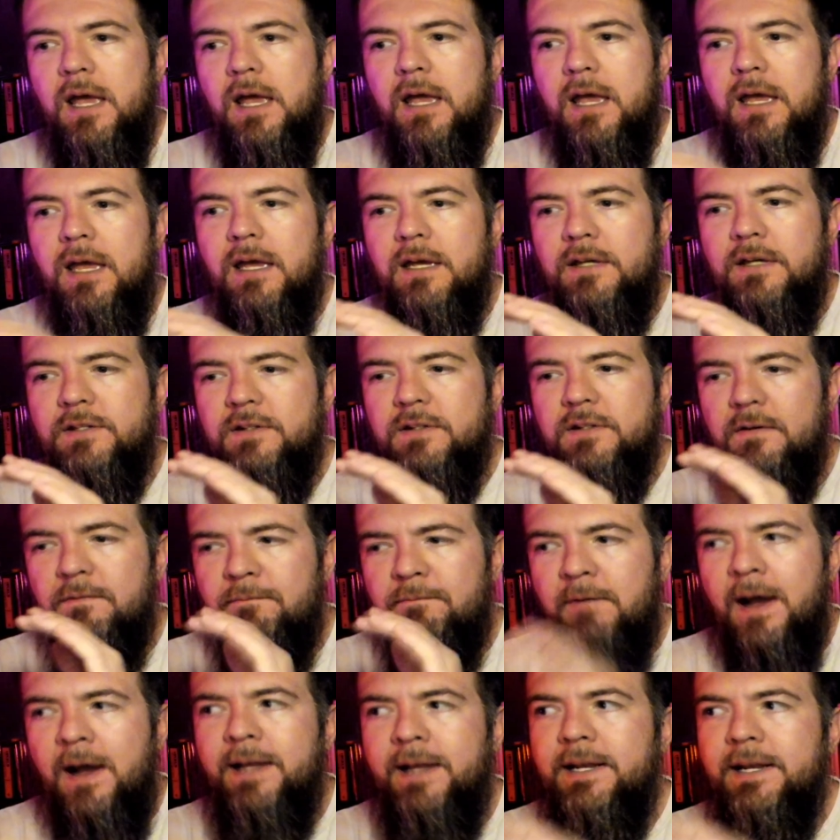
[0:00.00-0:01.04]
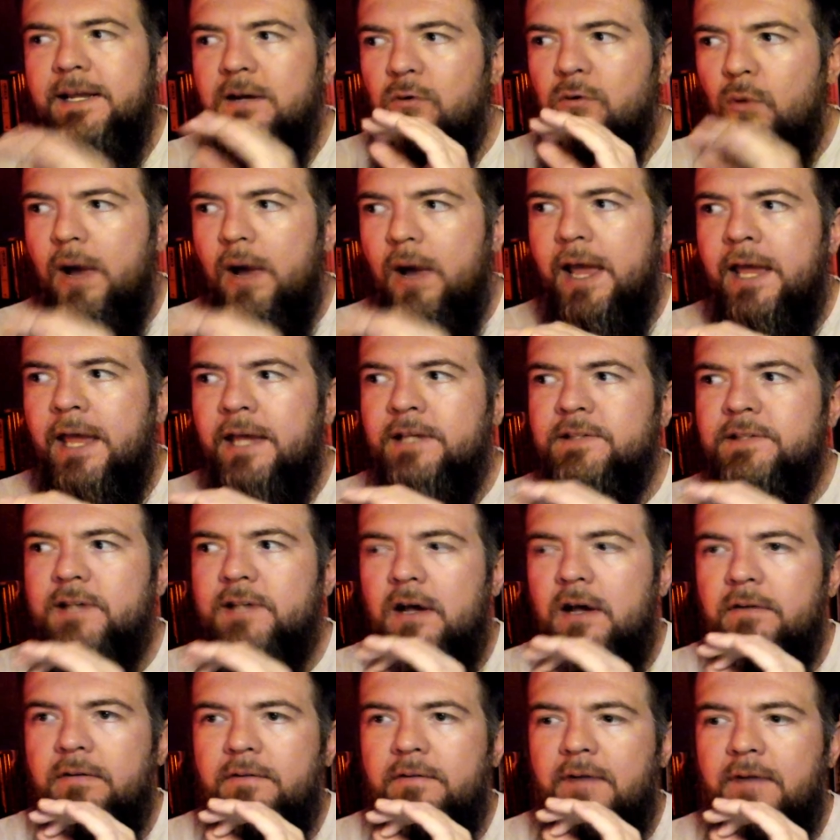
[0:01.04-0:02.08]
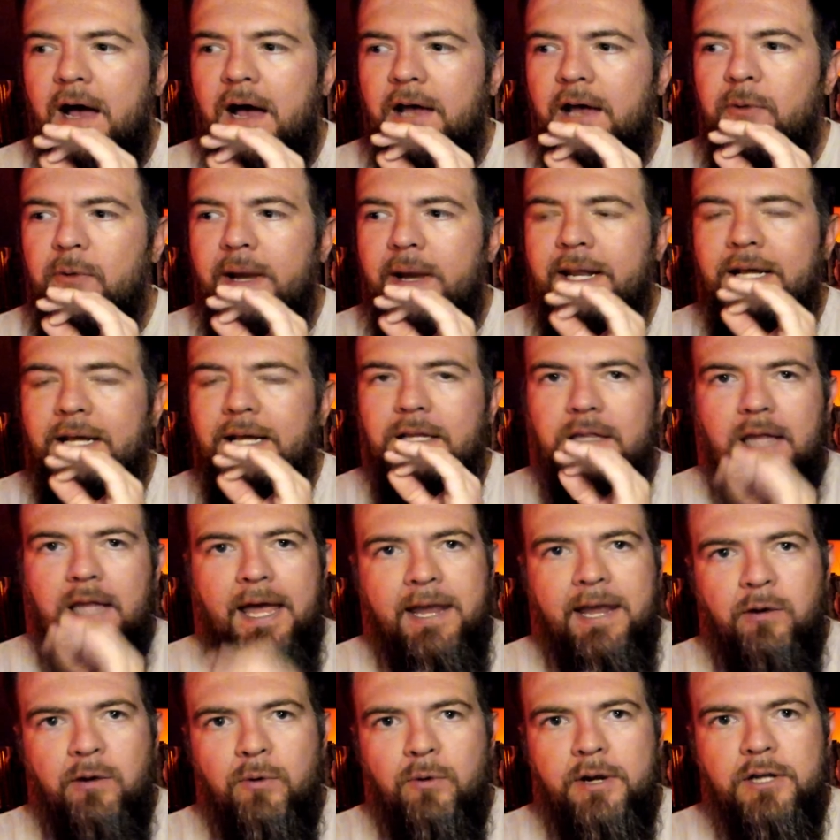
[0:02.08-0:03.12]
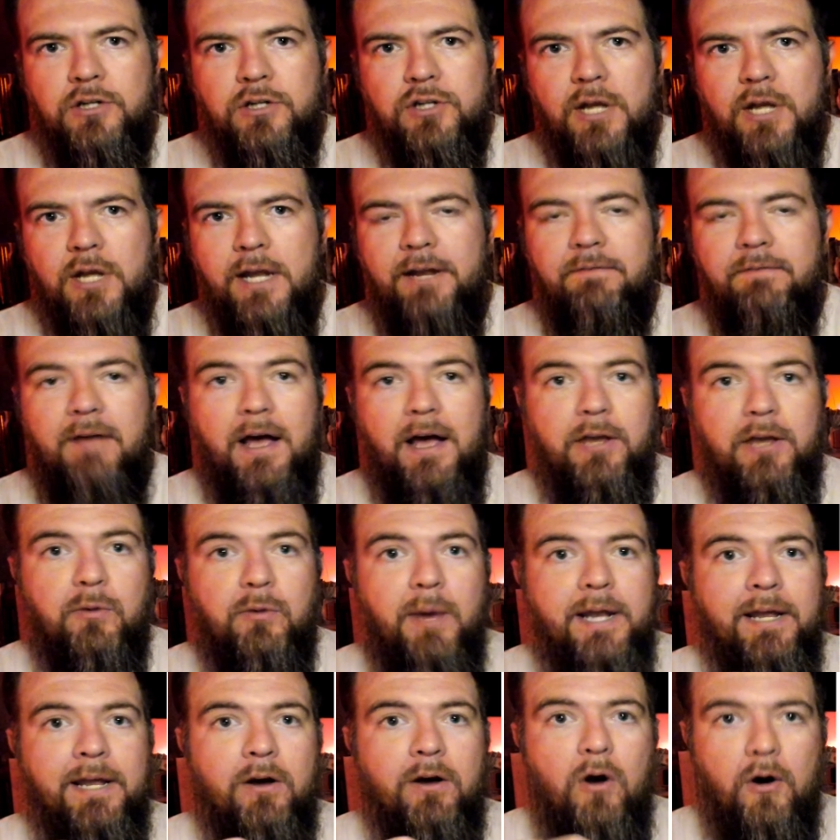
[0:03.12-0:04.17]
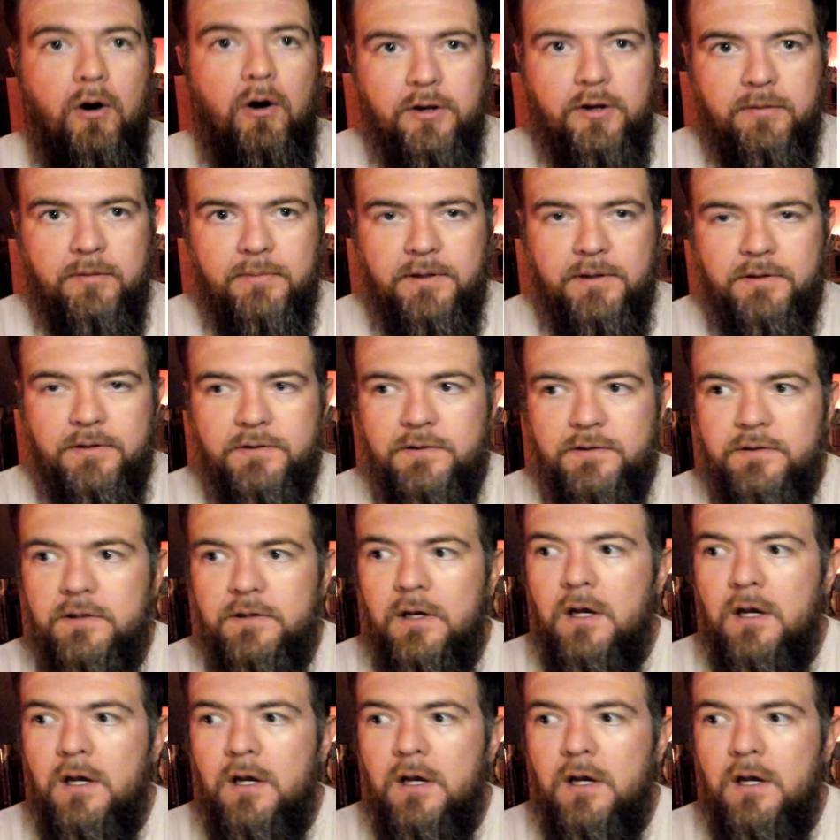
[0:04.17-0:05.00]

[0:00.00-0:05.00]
is finding ways of evaluating language and evaluating arguments.